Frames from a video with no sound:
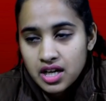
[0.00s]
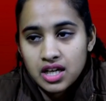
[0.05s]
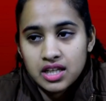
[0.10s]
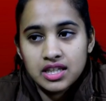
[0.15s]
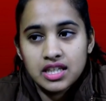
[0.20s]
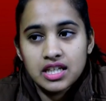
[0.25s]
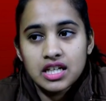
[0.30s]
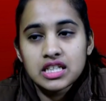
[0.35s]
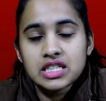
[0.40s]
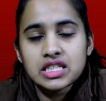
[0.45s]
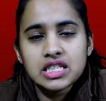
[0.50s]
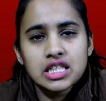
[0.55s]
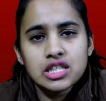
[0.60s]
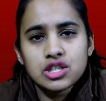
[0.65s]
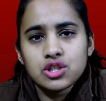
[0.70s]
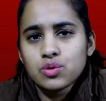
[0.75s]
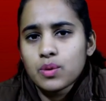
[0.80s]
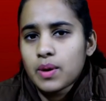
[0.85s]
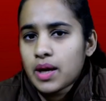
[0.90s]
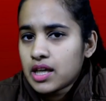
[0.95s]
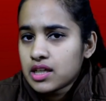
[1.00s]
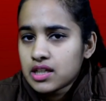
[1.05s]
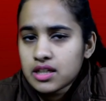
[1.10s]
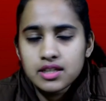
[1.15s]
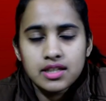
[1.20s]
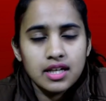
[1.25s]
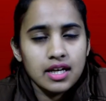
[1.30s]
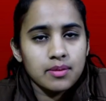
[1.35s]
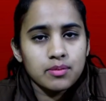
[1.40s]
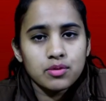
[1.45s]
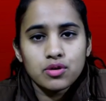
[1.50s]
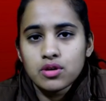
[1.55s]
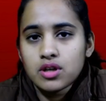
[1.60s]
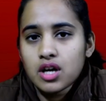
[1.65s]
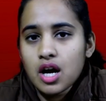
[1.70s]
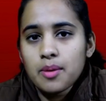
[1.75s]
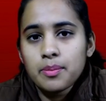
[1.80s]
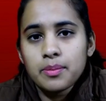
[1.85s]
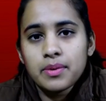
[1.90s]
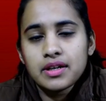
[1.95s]
They'll teach you anytime. You
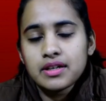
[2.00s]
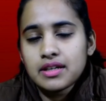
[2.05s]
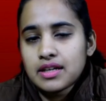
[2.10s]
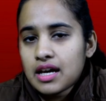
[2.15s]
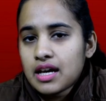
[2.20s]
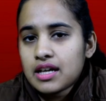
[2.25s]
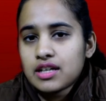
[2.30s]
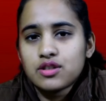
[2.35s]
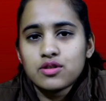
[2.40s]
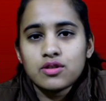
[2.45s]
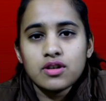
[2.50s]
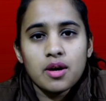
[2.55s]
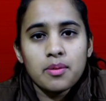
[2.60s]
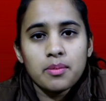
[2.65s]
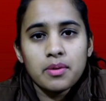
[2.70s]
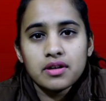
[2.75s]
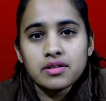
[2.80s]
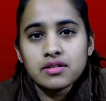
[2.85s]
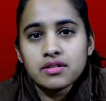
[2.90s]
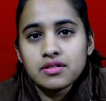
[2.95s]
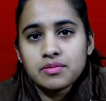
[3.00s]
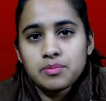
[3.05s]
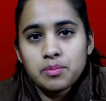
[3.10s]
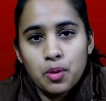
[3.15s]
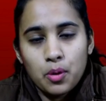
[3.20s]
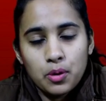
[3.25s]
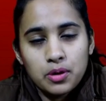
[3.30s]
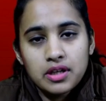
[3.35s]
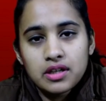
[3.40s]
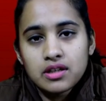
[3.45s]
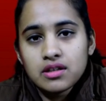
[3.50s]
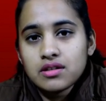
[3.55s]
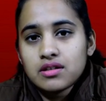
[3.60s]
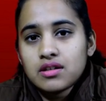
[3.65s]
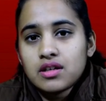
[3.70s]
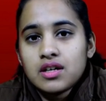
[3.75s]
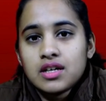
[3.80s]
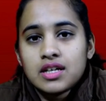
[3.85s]
come at night, you come at morning.